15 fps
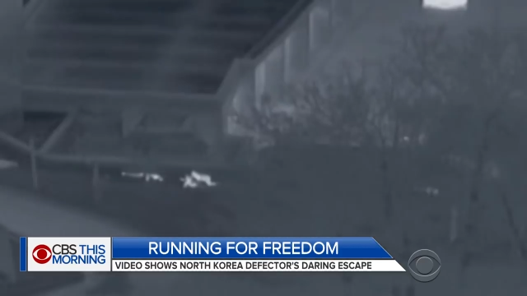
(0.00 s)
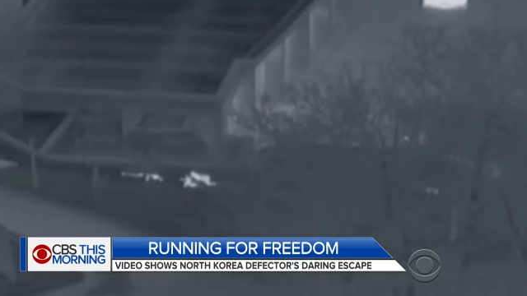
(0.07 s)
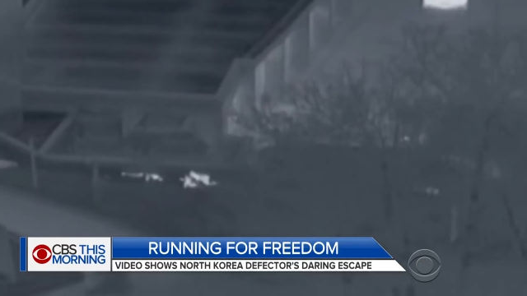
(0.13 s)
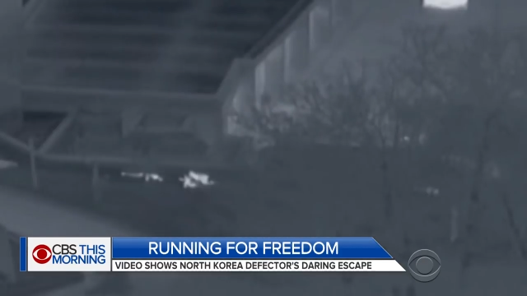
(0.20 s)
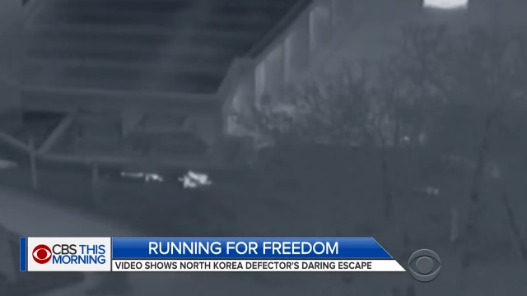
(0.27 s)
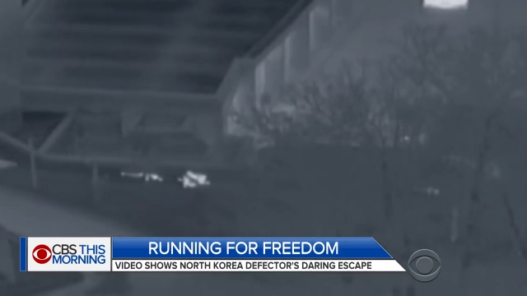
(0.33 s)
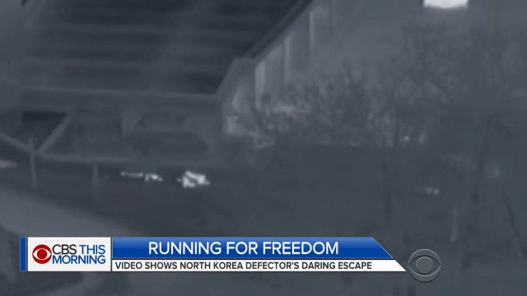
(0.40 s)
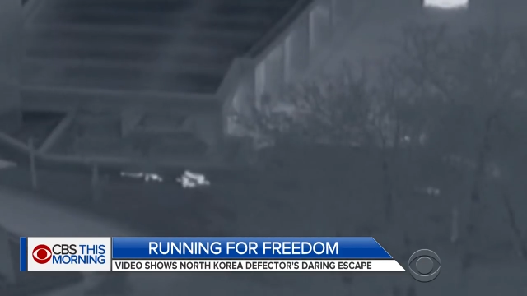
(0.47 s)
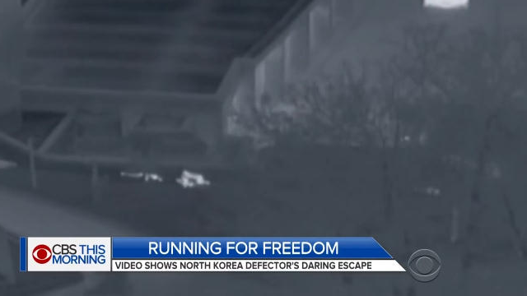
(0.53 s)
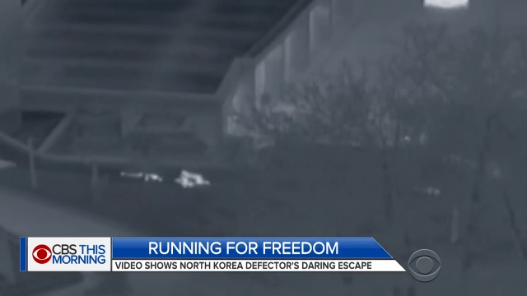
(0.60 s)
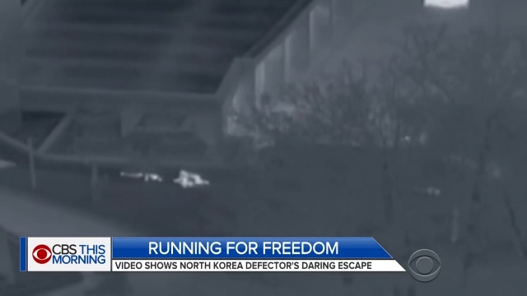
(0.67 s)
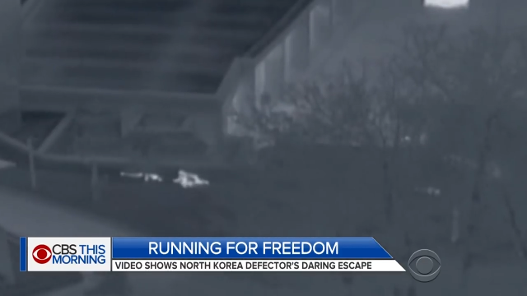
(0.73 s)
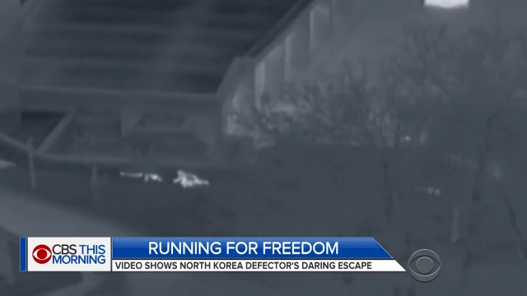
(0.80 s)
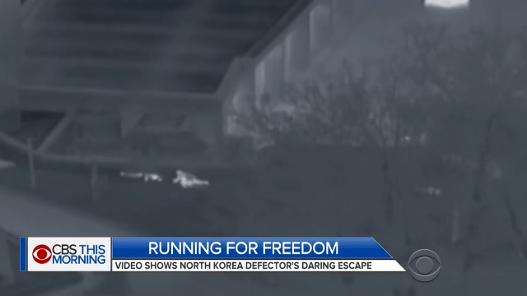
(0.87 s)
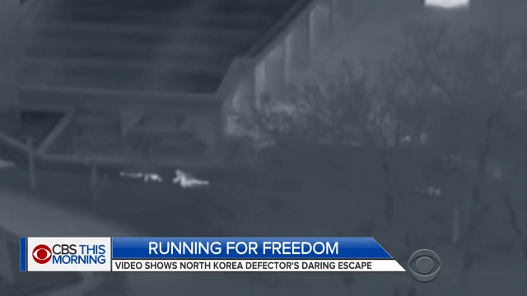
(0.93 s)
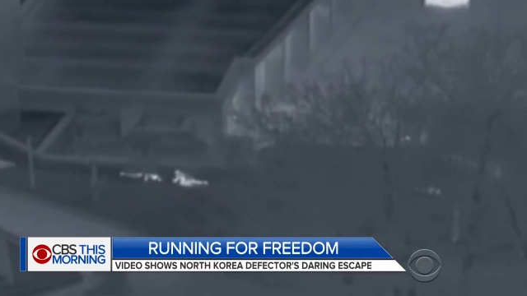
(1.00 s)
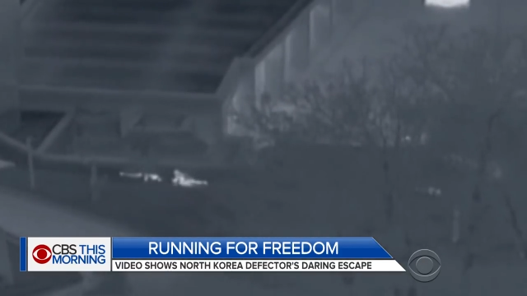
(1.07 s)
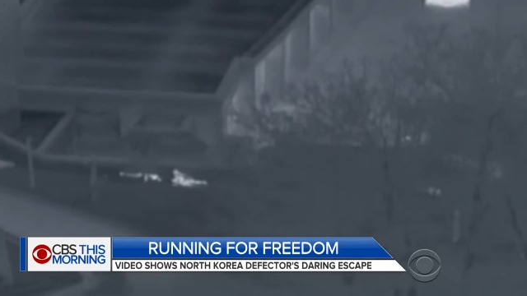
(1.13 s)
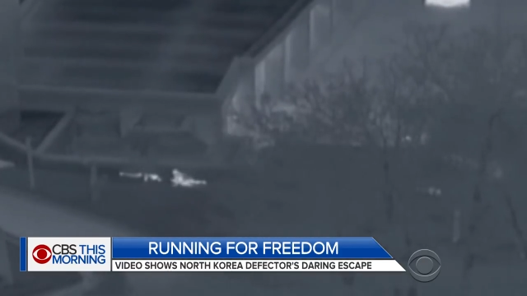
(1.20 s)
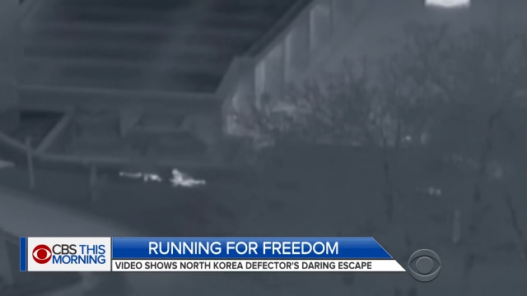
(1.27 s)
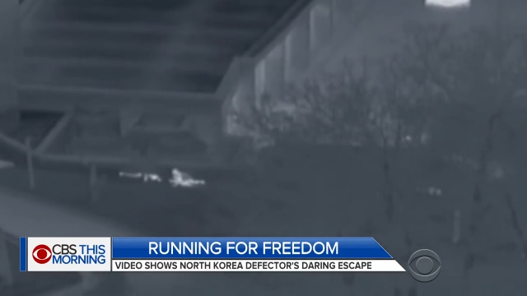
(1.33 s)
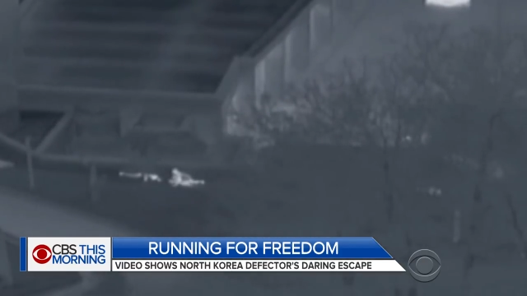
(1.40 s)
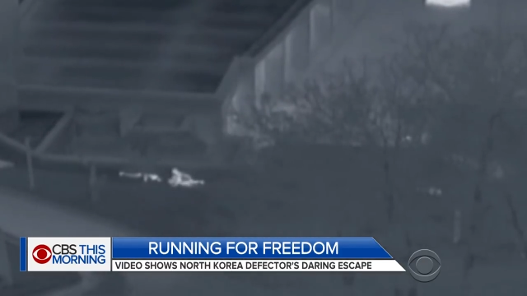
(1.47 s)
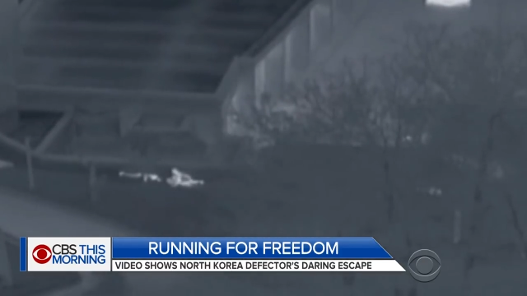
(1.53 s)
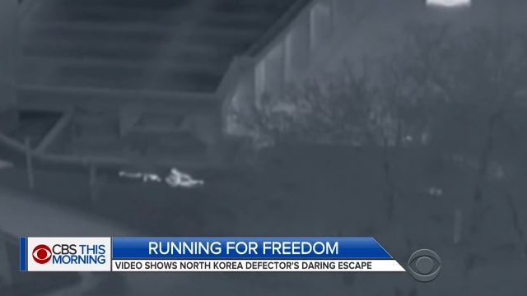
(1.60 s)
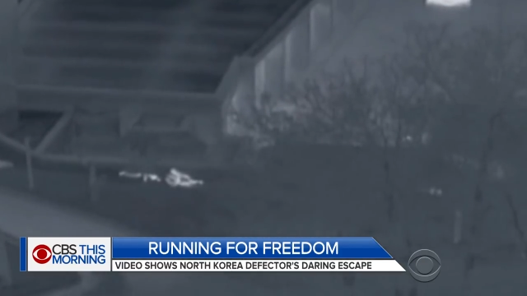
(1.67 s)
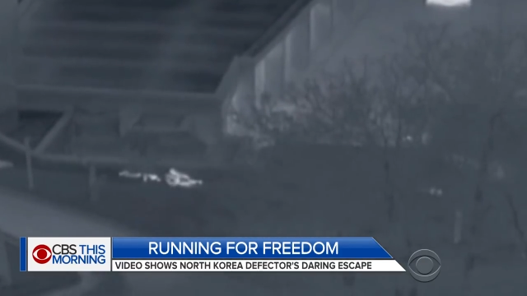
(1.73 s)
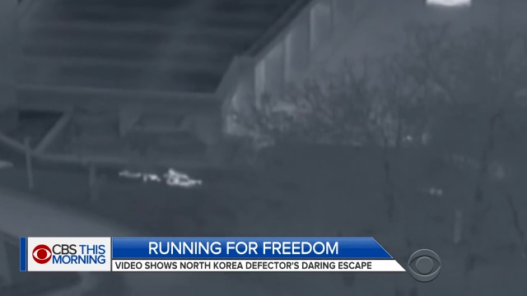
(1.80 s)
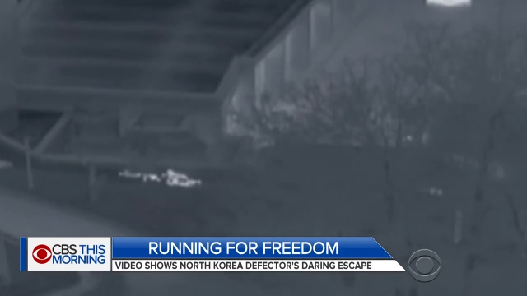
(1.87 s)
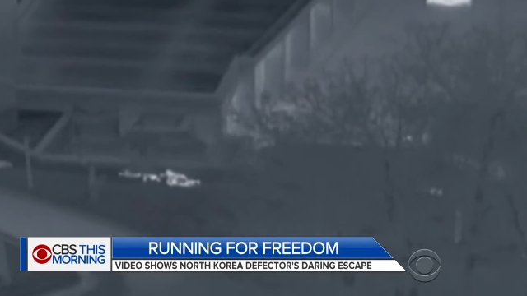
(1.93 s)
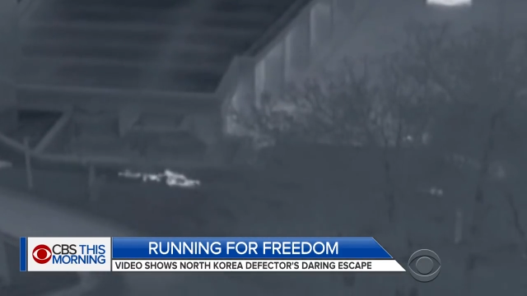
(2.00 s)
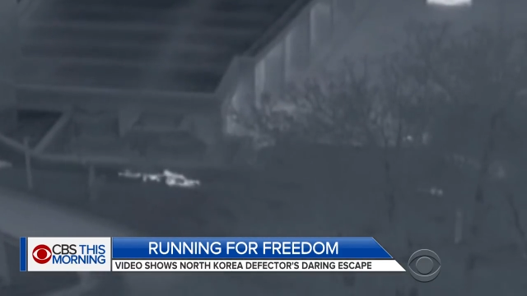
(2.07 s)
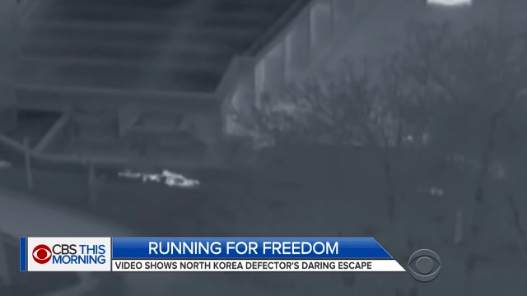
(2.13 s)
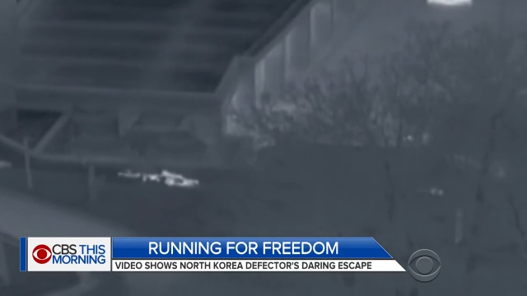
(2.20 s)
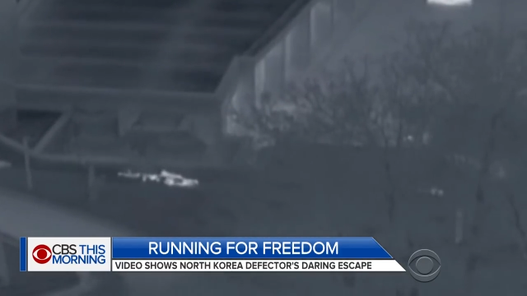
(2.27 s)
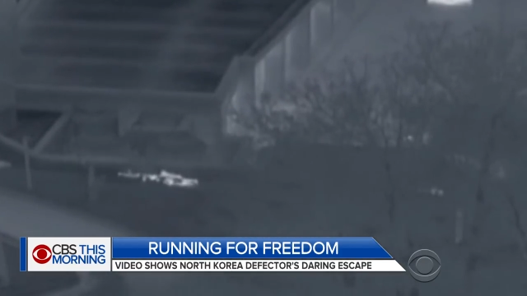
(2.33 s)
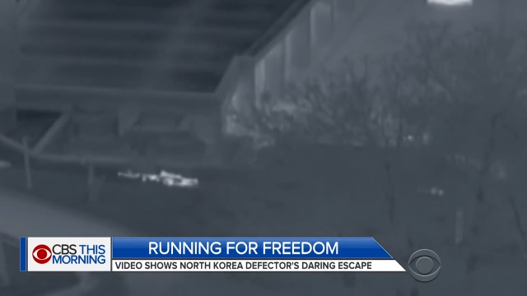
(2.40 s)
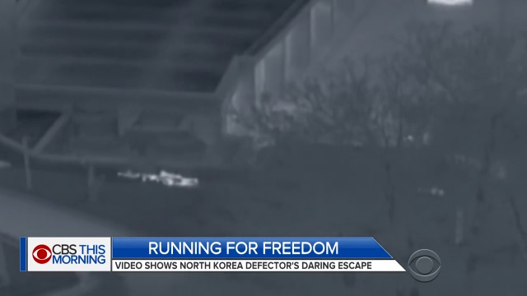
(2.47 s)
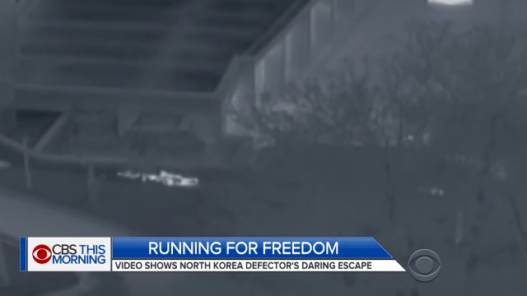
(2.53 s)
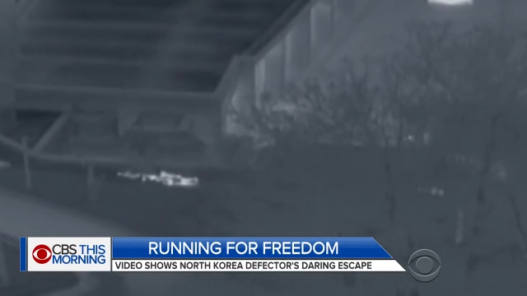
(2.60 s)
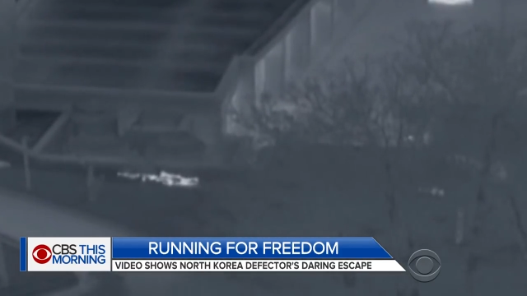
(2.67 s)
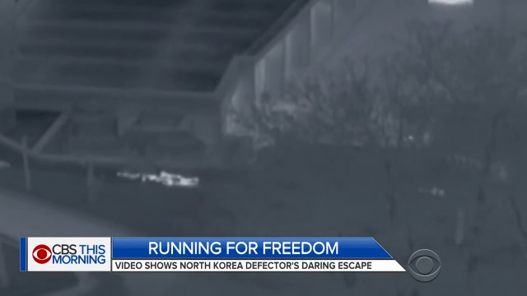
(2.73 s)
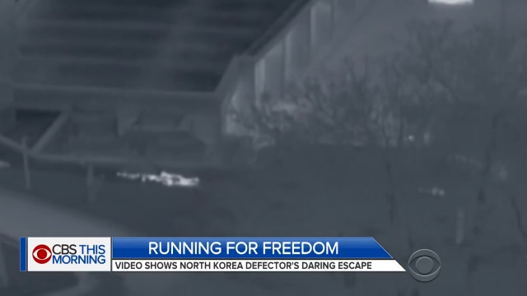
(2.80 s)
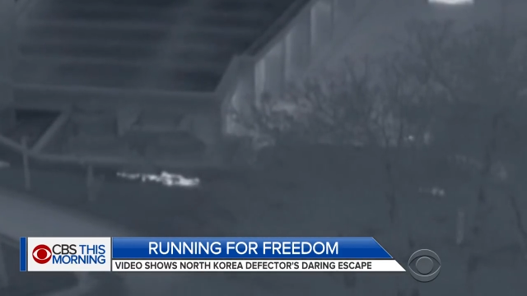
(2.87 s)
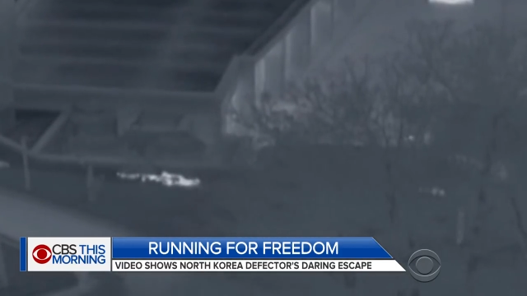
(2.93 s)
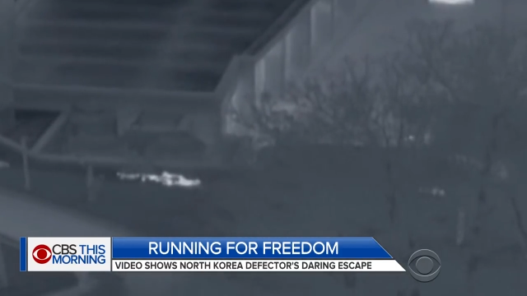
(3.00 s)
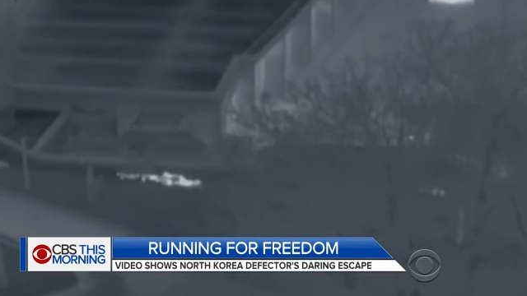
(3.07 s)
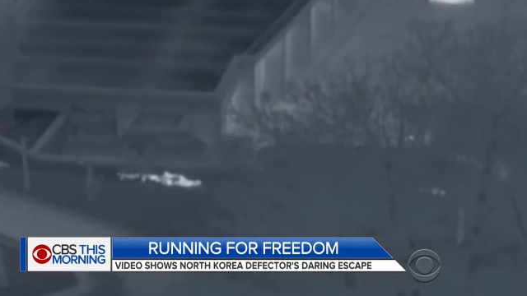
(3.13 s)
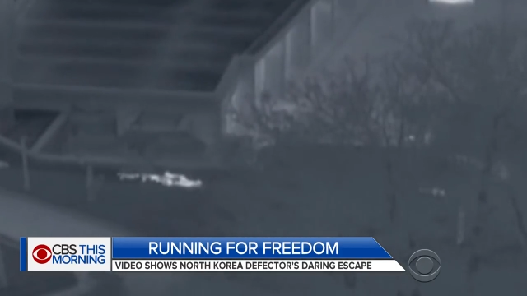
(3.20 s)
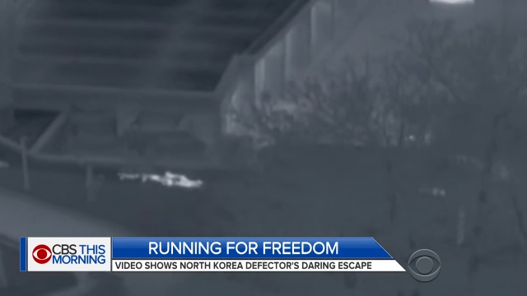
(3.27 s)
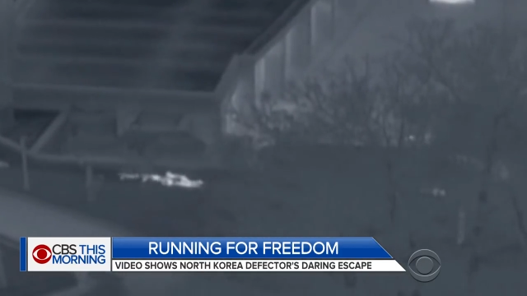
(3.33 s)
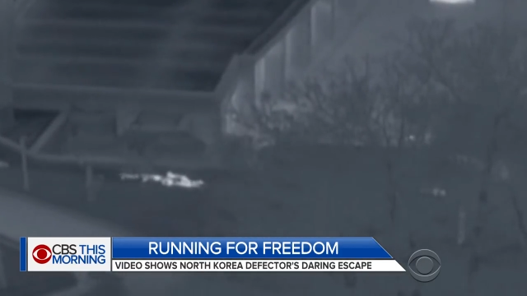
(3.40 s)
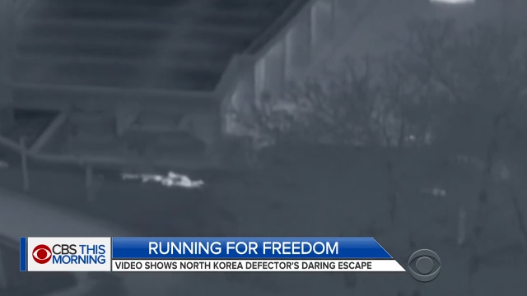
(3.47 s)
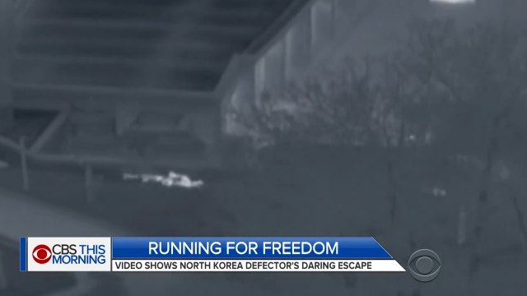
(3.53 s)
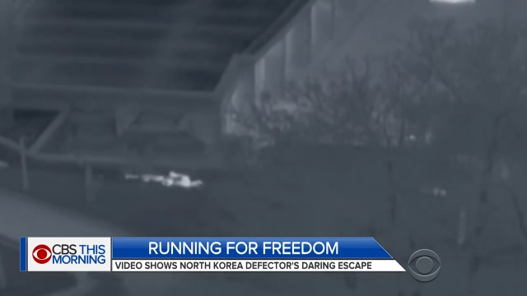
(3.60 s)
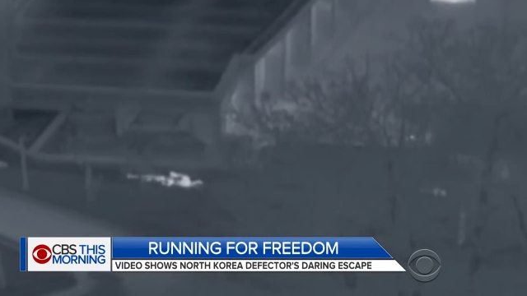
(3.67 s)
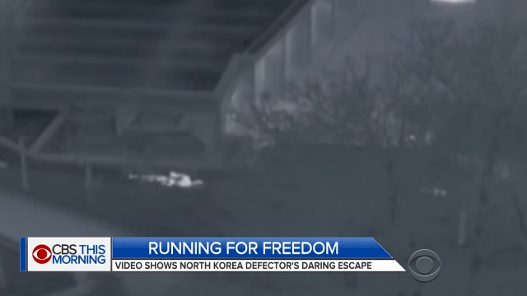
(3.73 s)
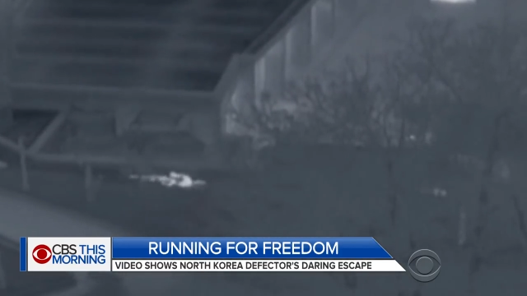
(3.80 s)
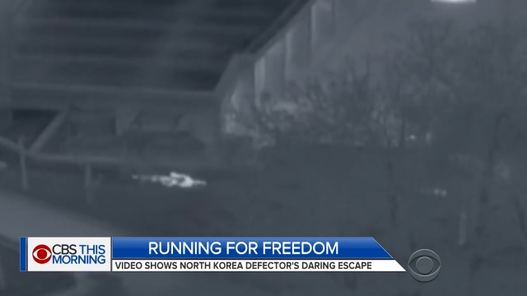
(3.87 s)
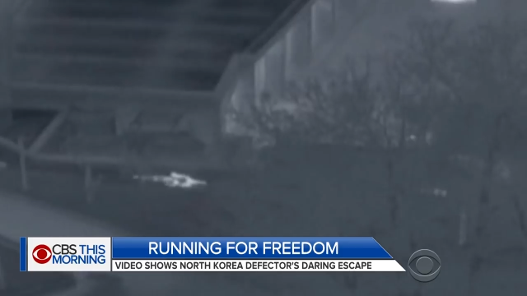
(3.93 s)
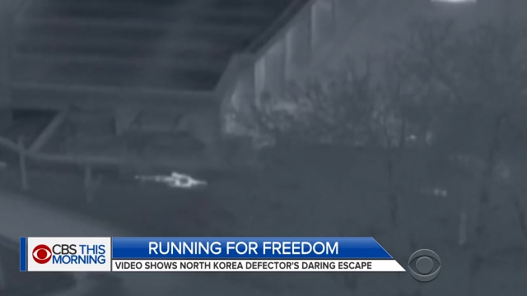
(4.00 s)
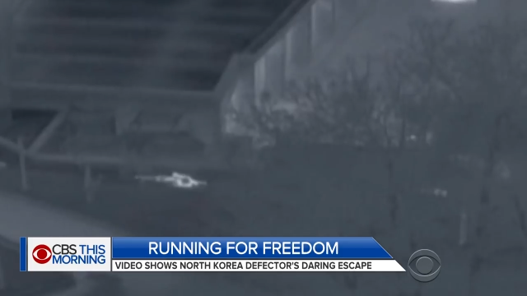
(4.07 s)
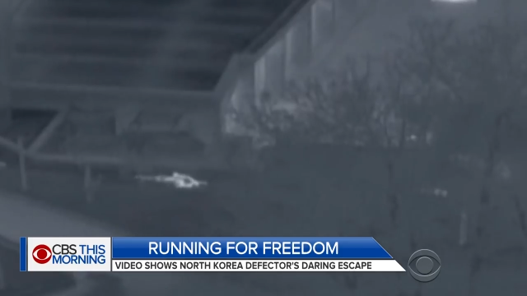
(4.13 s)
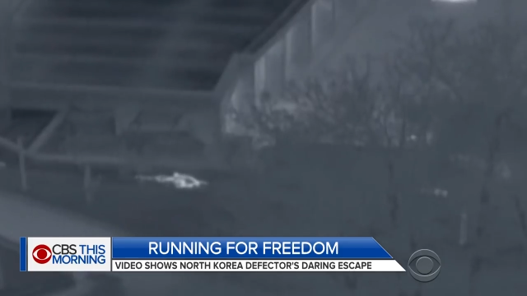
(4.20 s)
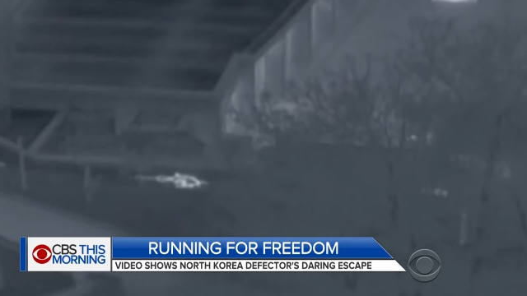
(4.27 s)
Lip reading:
No face is visible, so there are no lips to read.